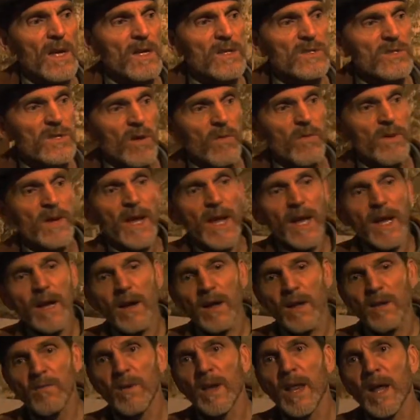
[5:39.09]
so we
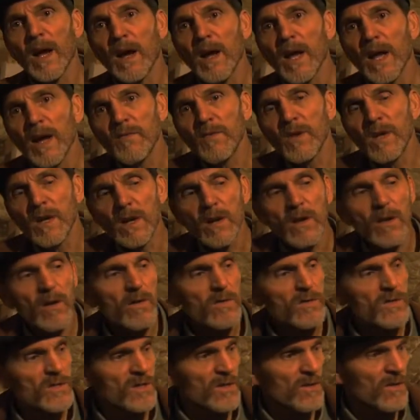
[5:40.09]
now, we now have an
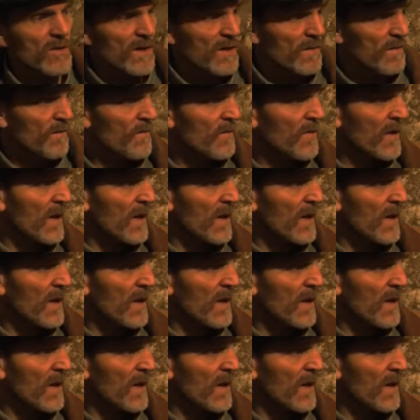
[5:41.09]
enclosed unit.